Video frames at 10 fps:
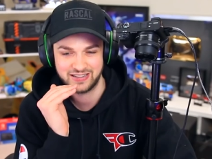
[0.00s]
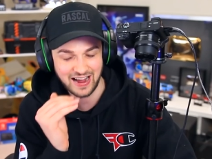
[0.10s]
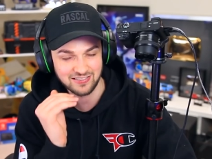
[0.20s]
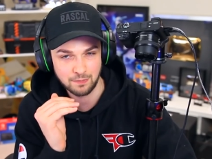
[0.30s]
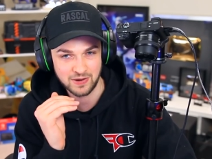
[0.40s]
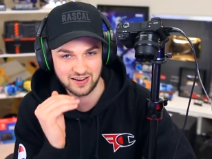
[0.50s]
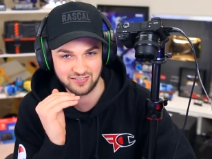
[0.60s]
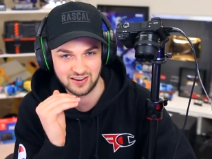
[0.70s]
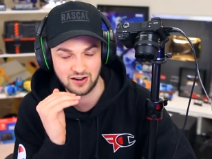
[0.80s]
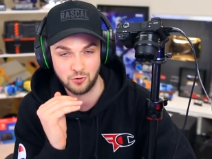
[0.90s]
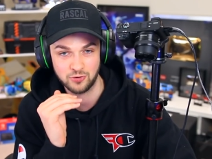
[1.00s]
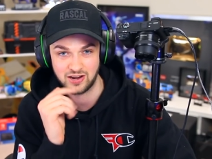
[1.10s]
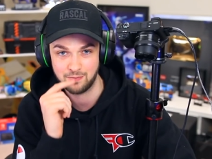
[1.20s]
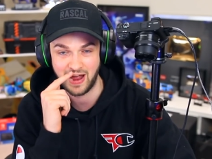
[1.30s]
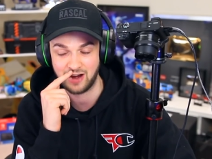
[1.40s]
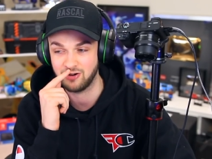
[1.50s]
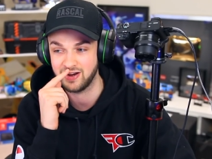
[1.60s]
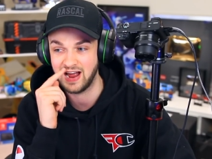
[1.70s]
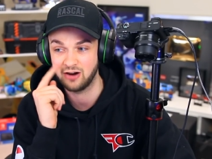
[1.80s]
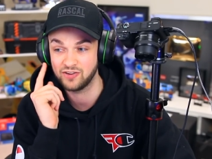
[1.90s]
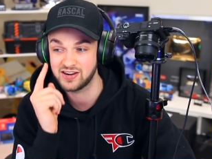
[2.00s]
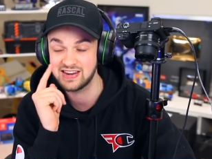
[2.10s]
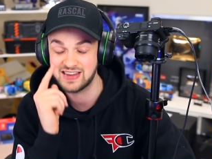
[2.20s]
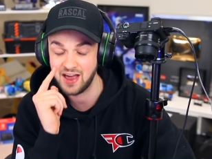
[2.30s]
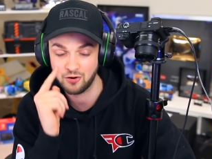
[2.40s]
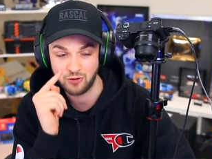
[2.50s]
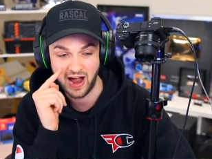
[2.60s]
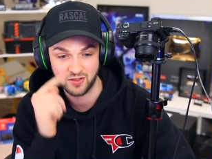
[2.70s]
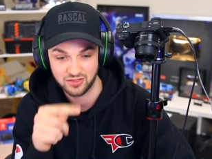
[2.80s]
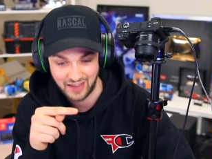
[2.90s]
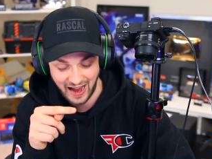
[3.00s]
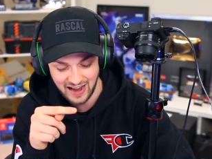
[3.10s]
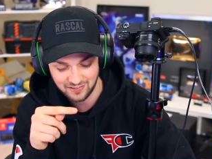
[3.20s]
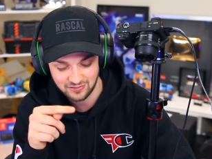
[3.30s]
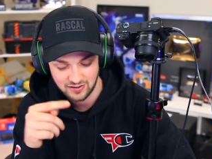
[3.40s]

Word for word: But that's the biggest thing holding it back right now. If they can get around that,